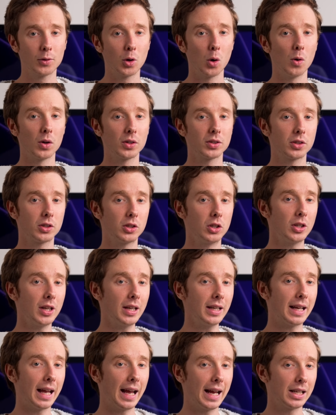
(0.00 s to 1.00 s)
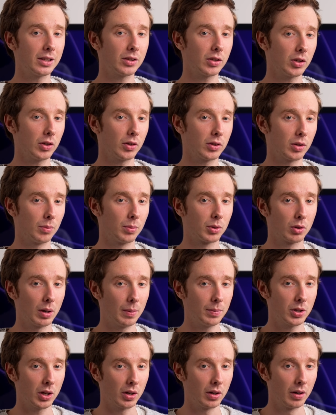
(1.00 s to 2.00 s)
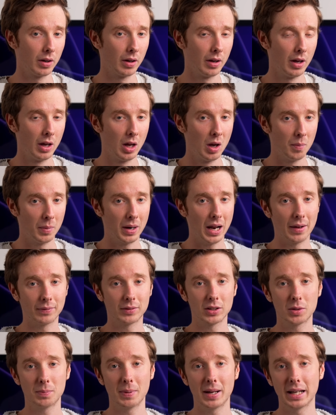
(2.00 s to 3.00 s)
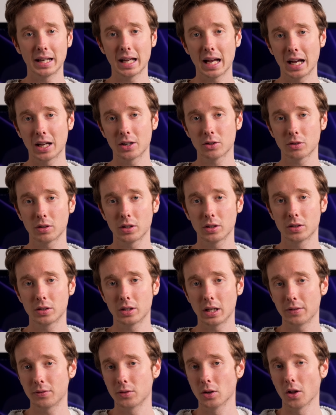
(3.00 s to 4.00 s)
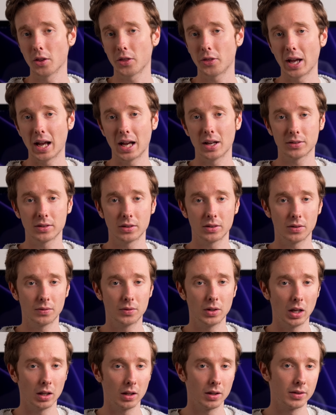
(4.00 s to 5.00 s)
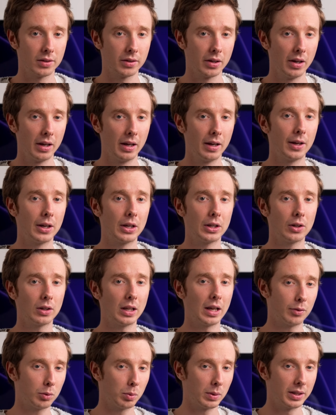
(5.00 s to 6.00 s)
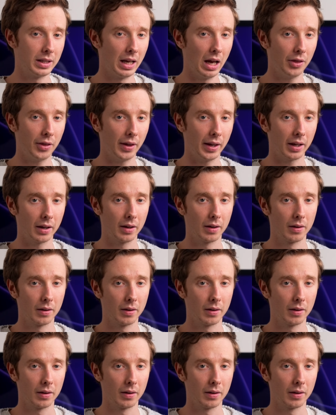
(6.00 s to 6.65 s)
course, you can cancel your subscription, but after spending hundreds, if not thousands of dollars, you're left with nothing.